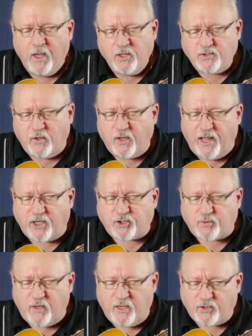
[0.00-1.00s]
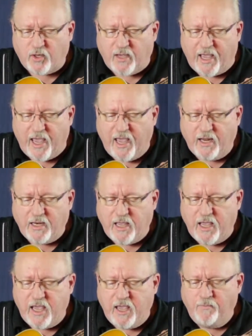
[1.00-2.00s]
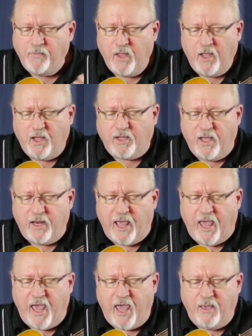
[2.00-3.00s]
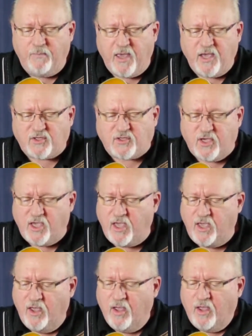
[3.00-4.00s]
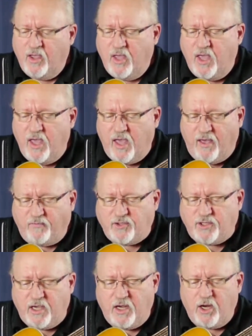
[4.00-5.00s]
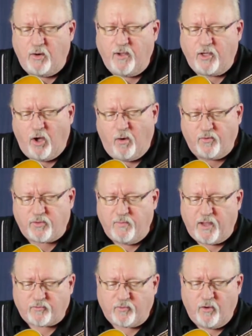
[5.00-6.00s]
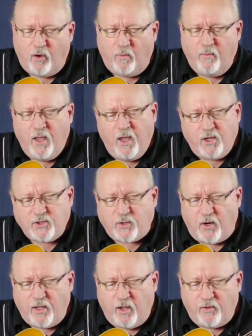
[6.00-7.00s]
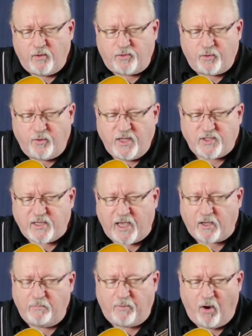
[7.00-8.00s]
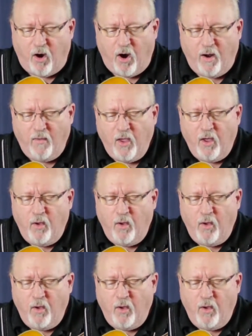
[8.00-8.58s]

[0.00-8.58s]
So the next strings are A and E. Again, A, B, C, E, F, G, and here we go with the metronome, starting on the 32nd bar.